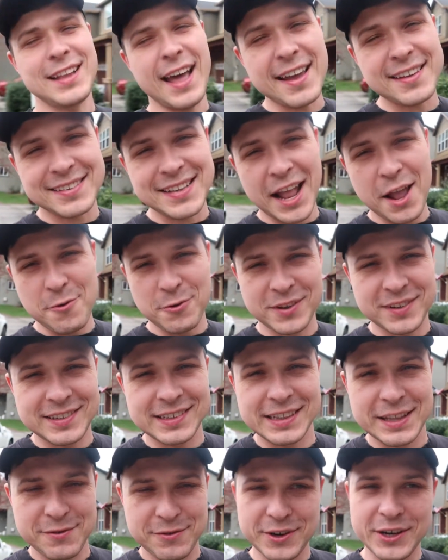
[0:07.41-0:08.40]
last night was
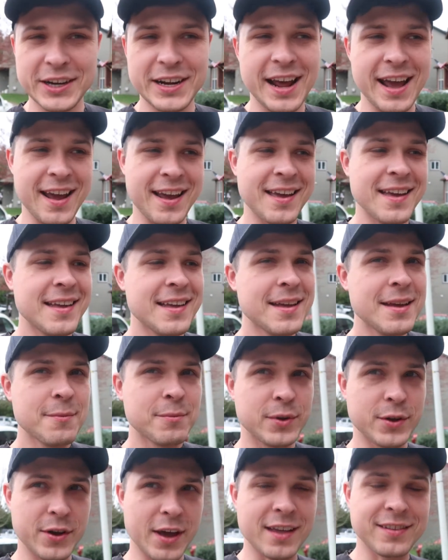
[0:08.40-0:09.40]
delivery day,
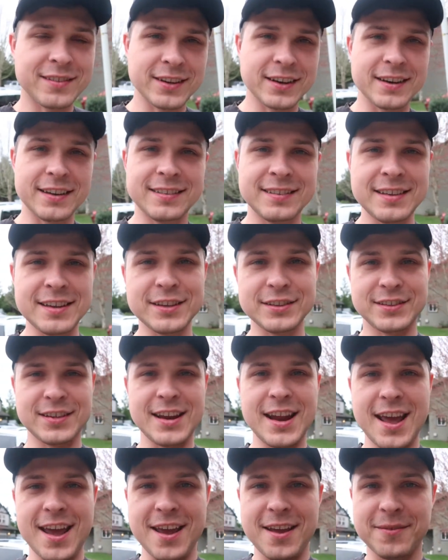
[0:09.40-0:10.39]
but you guys are gonna see it
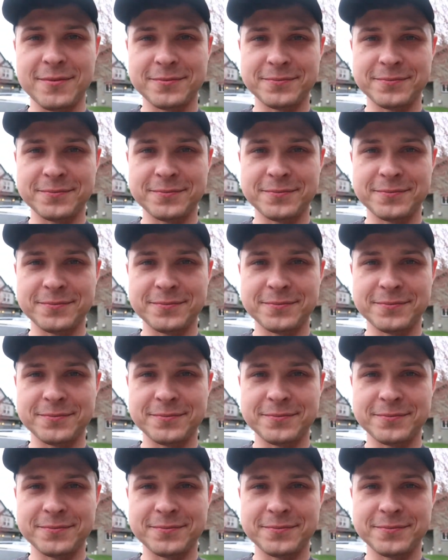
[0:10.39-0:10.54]
today.